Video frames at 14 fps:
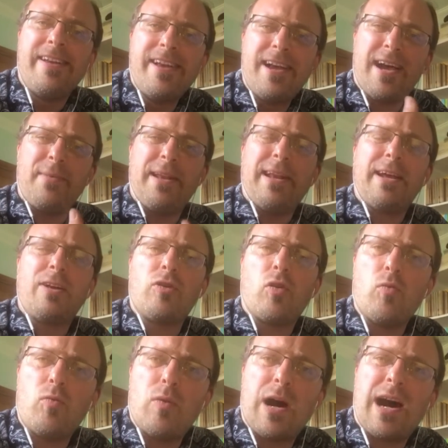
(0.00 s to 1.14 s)
I mean, I
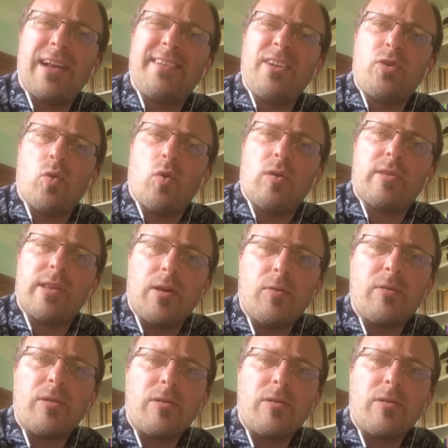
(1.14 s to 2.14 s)
grow artichokes now, so